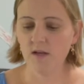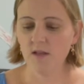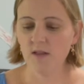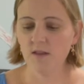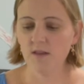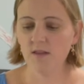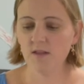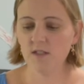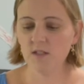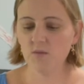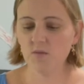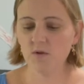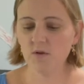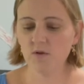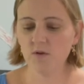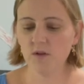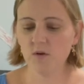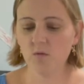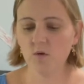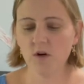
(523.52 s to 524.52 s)
This would
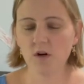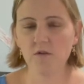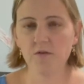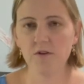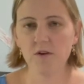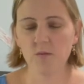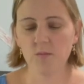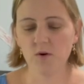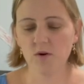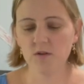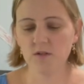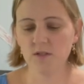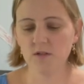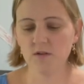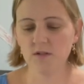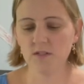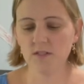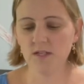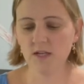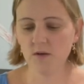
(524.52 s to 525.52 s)
only work for your personal
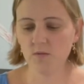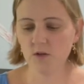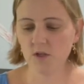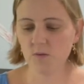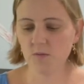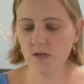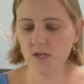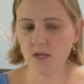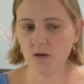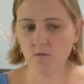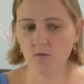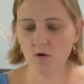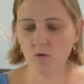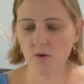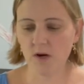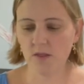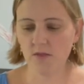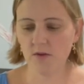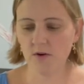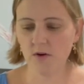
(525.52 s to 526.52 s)
sandwich-making
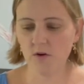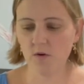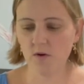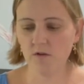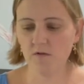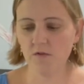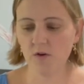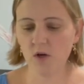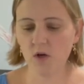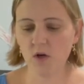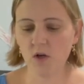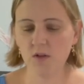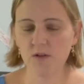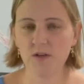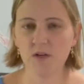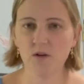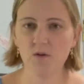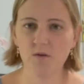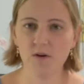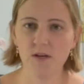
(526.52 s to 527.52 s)
robot, though, if all the
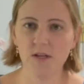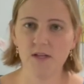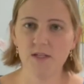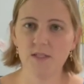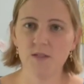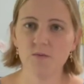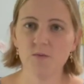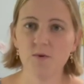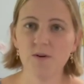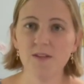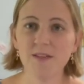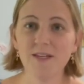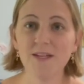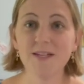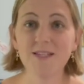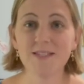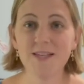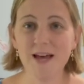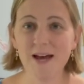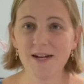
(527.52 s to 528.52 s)
ingredients were in the
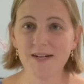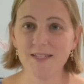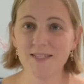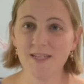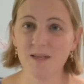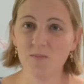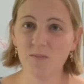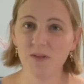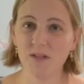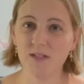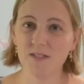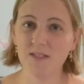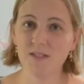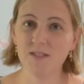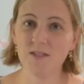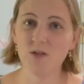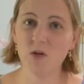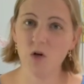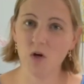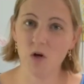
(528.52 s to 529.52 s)
exact same
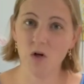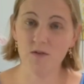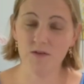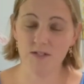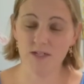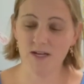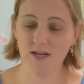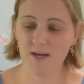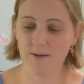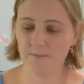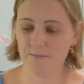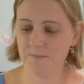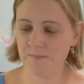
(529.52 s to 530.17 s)
places all the time.